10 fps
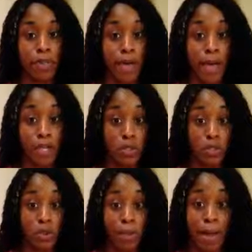the
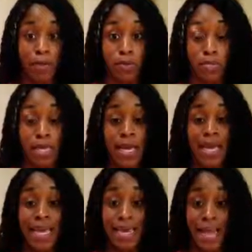actual amount
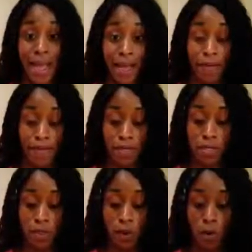in half.
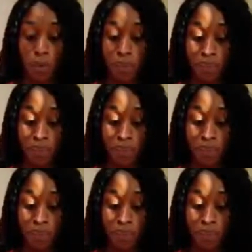So,